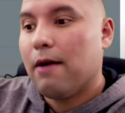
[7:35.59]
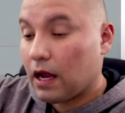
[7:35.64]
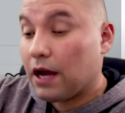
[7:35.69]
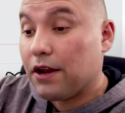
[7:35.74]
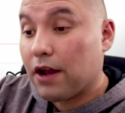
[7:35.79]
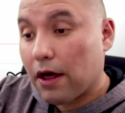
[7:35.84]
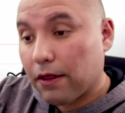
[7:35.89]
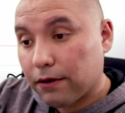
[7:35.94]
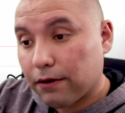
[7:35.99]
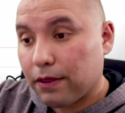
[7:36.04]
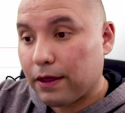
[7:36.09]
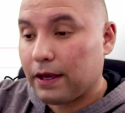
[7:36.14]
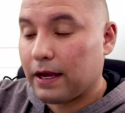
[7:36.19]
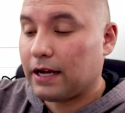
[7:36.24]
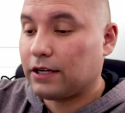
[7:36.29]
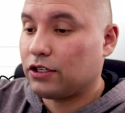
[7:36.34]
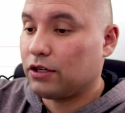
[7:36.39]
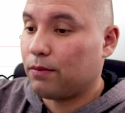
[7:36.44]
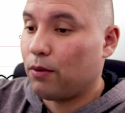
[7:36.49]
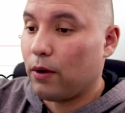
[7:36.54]
Another thing
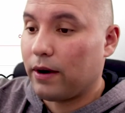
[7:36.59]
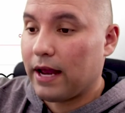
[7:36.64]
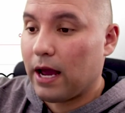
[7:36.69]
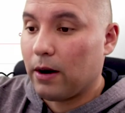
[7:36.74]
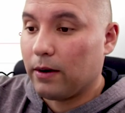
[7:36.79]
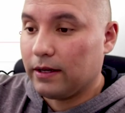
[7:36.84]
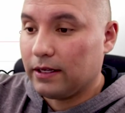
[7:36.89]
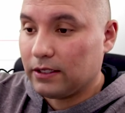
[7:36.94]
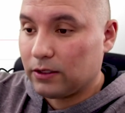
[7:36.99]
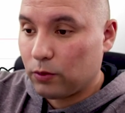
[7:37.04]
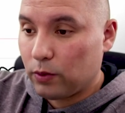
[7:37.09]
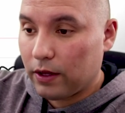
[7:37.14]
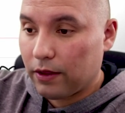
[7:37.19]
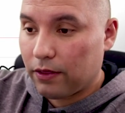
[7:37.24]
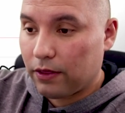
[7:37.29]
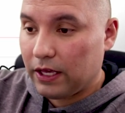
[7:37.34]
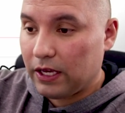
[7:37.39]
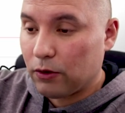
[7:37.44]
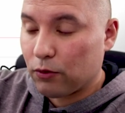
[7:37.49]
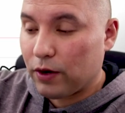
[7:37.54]
I should point out is
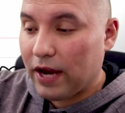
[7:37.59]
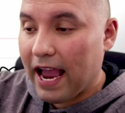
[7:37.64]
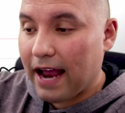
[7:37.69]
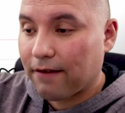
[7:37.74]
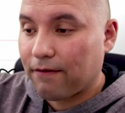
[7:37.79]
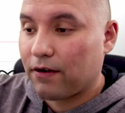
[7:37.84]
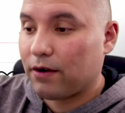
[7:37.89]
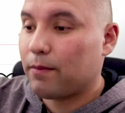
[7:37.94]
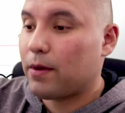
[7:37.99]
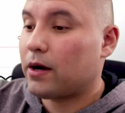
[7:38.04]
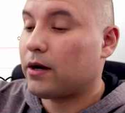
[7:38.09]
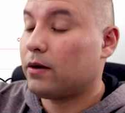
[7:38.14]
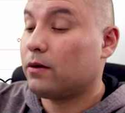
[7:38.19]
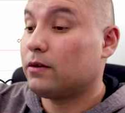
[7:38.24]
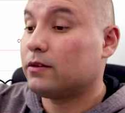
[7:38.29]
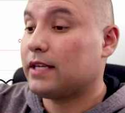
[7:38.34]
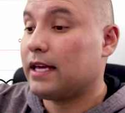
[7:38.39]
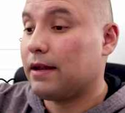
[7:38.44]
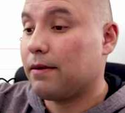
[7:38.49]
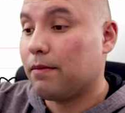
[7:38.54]
with the React
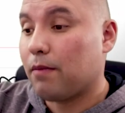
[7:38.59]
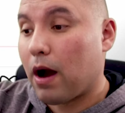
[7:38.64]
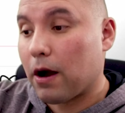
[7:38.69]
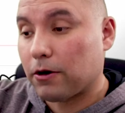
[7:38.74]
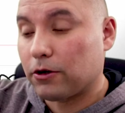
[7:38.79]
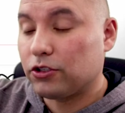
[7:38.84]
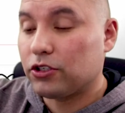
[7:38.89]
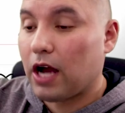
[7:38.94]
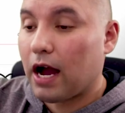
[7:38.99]
fundamentals and modern